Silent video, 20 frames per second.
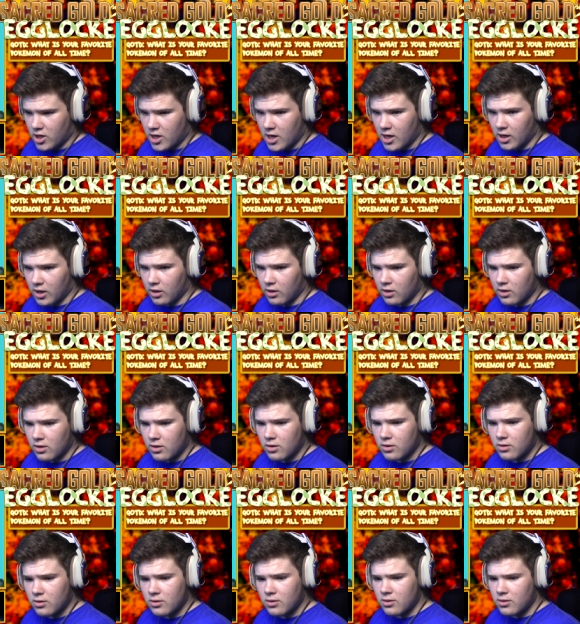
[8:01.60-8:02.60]
can.
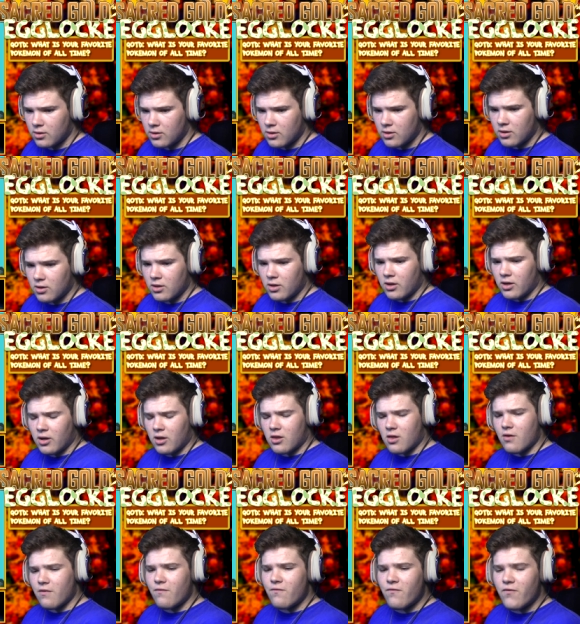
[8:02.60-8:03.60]

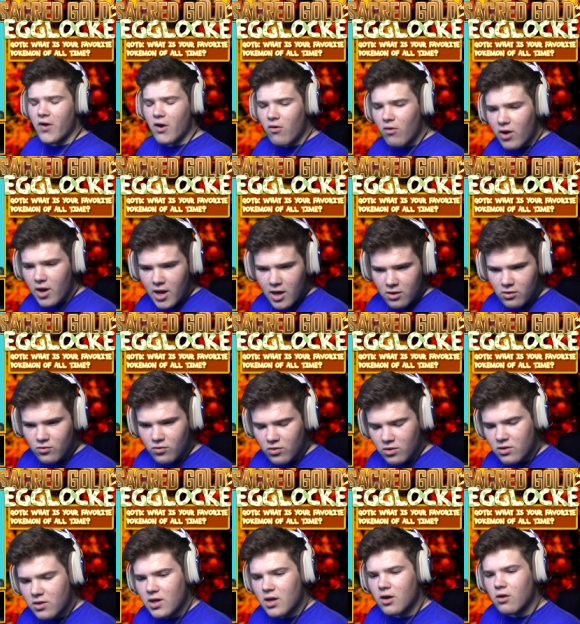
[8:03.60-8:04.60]
It's a very
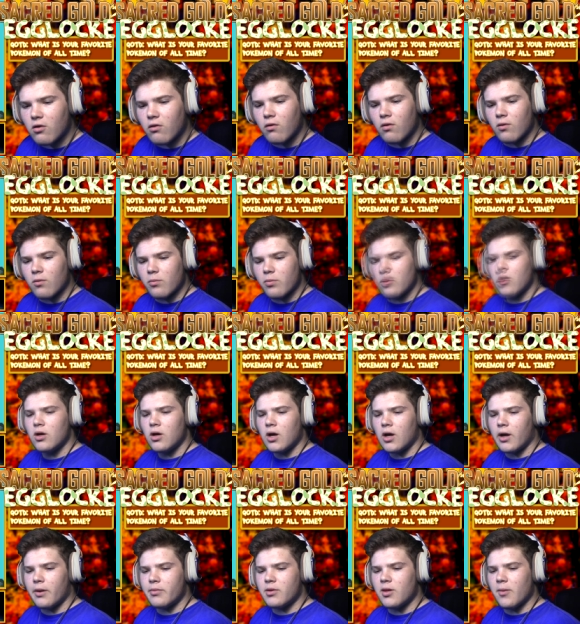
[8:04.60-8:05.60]
interesting group.
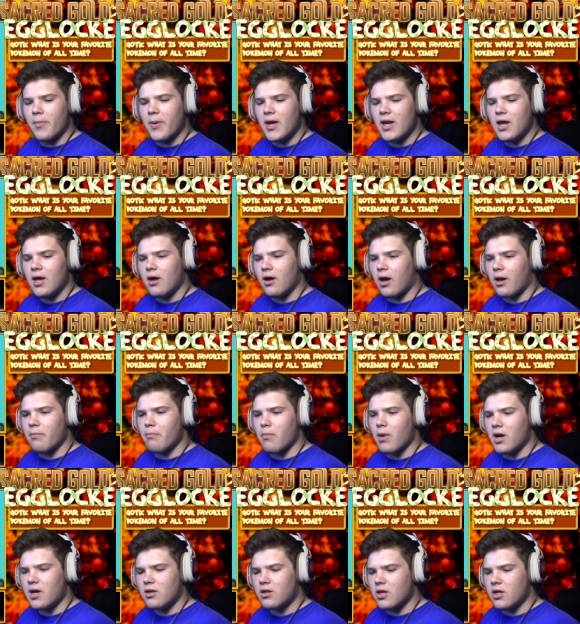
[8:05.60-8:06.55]
I'm debating I might